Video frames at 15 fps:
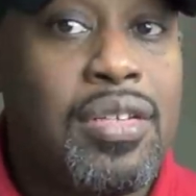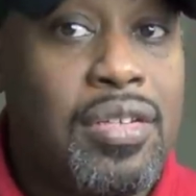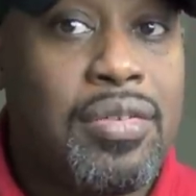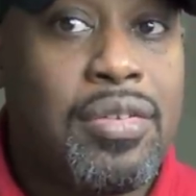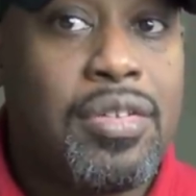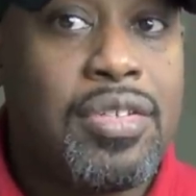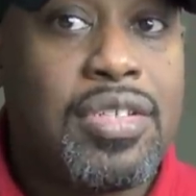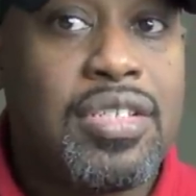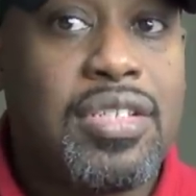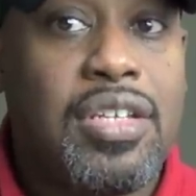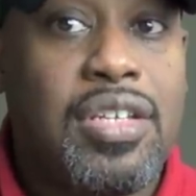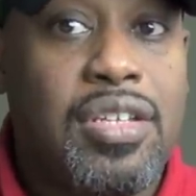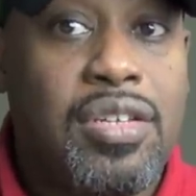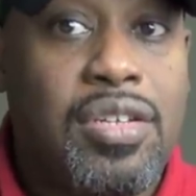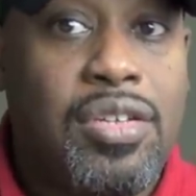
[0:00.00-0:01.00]
Notice I
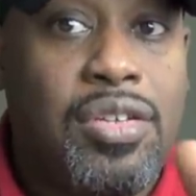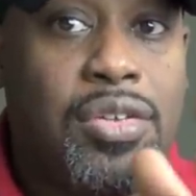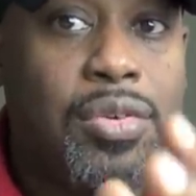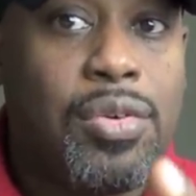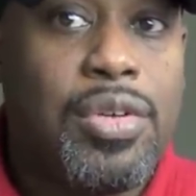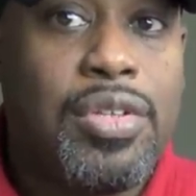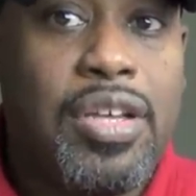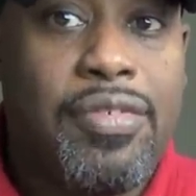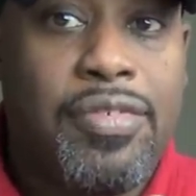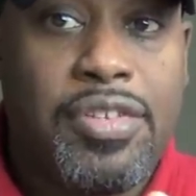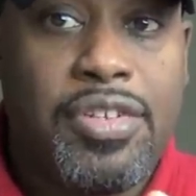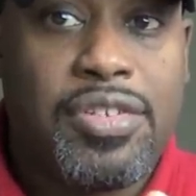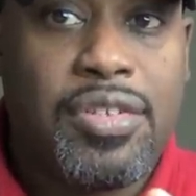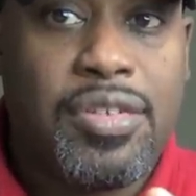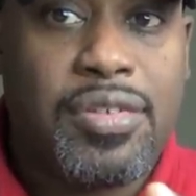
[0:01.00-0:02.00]
said your
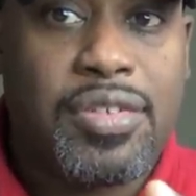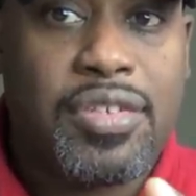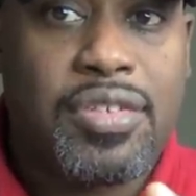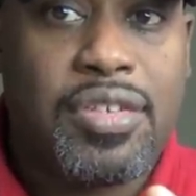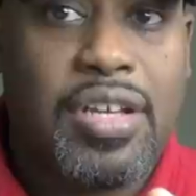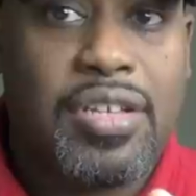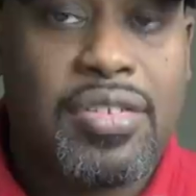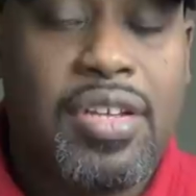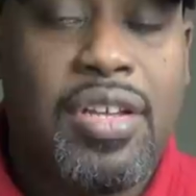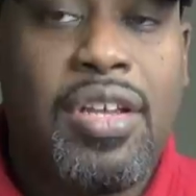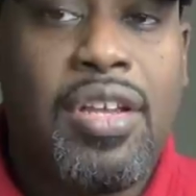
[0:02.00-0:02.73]
definition of success.